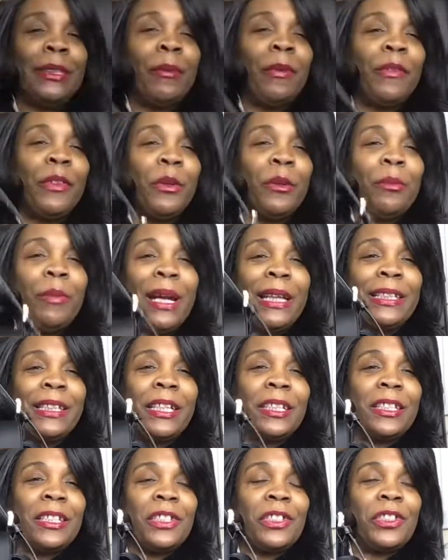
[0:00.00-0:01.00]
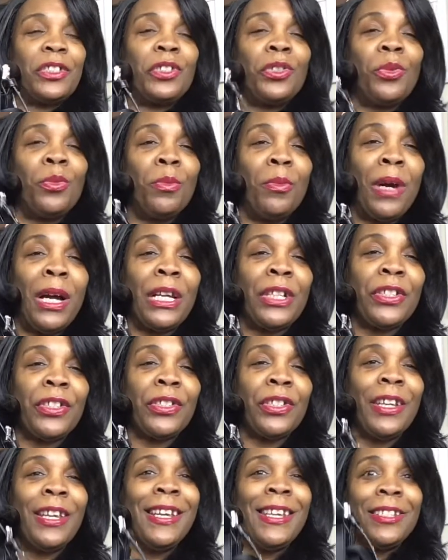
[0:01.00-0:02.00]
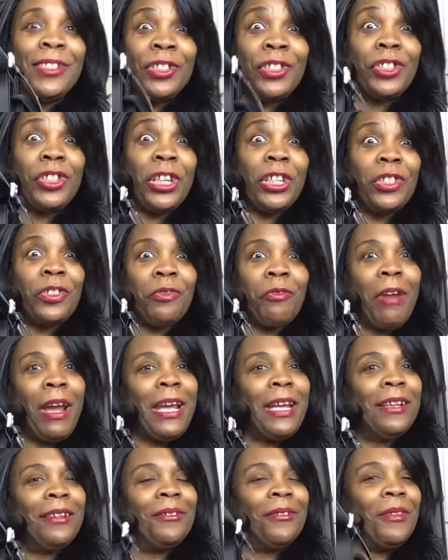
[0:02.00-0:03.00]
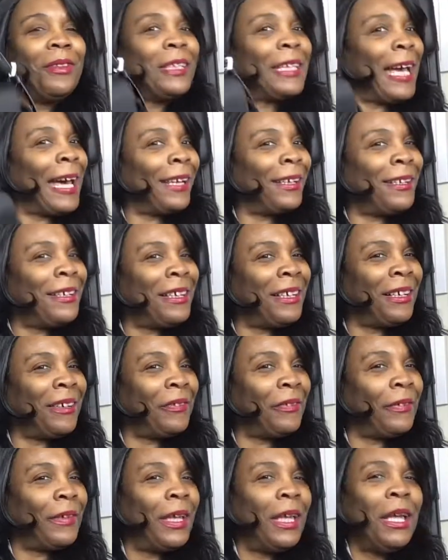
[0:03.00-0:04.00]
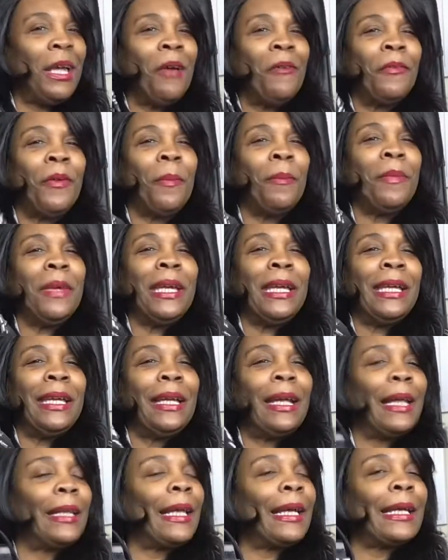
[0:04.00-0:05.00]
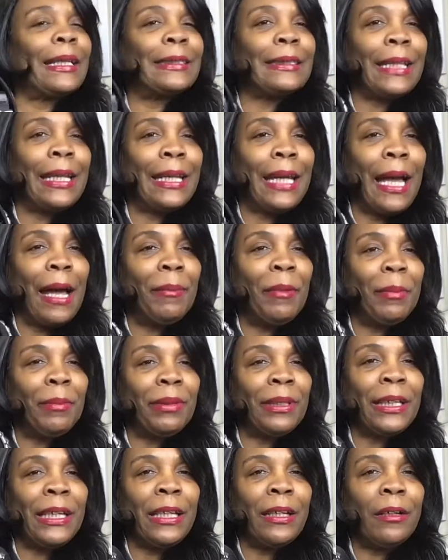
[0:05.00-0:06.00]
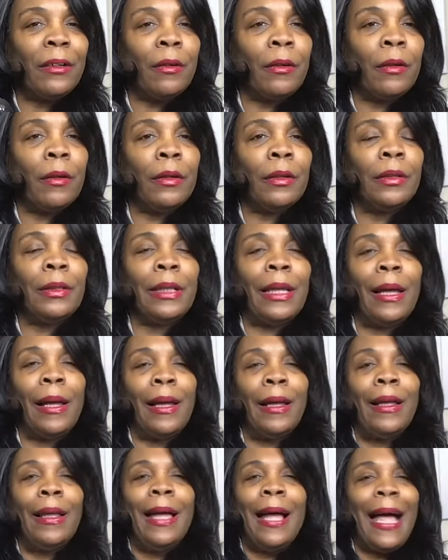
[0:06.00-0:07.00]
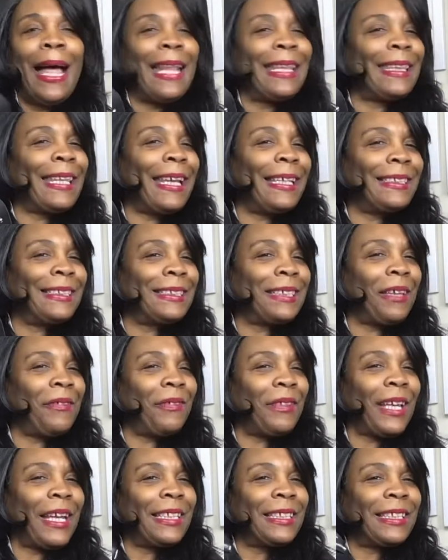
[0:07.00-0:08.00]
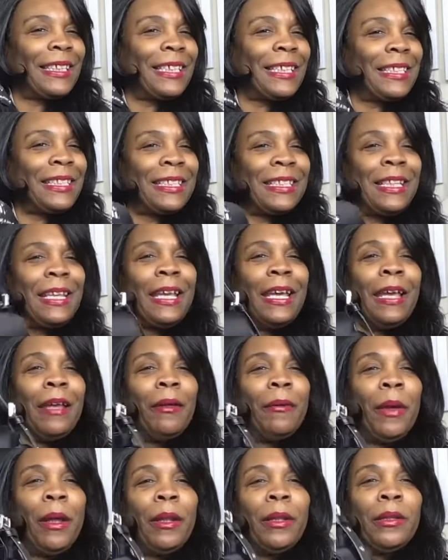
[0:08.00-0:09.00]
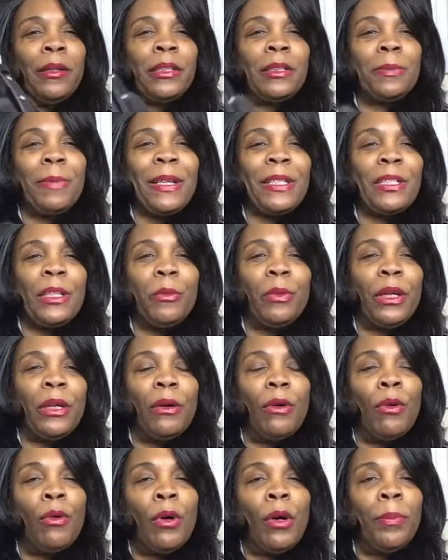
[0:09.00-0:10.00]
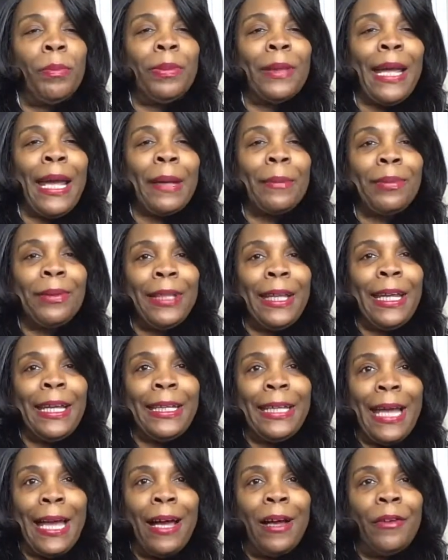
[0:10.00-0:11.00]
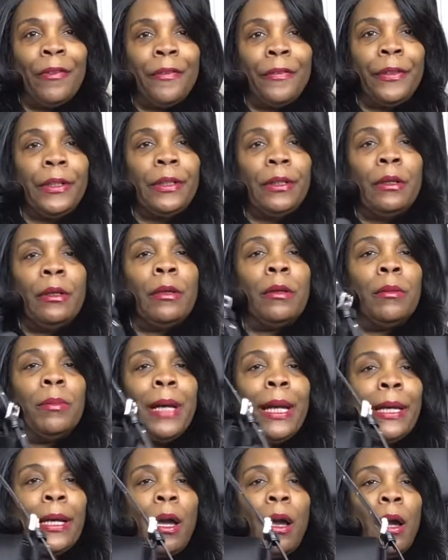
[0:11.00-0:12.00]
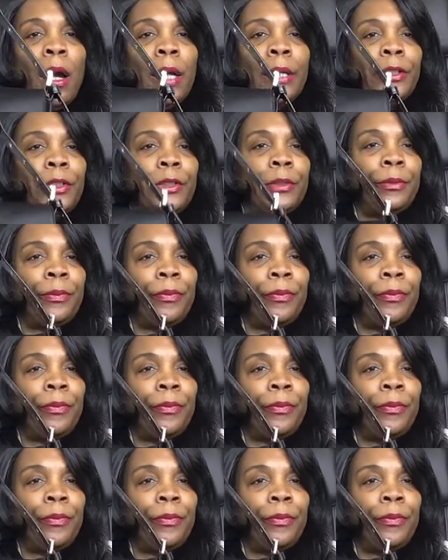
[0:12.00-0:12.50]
of you who might think this is too much, it's just right, or not enough. For me, like I said, I'm a bling girl. I like stuff like this, and especially with an all black plain outfit. Oh my gosh.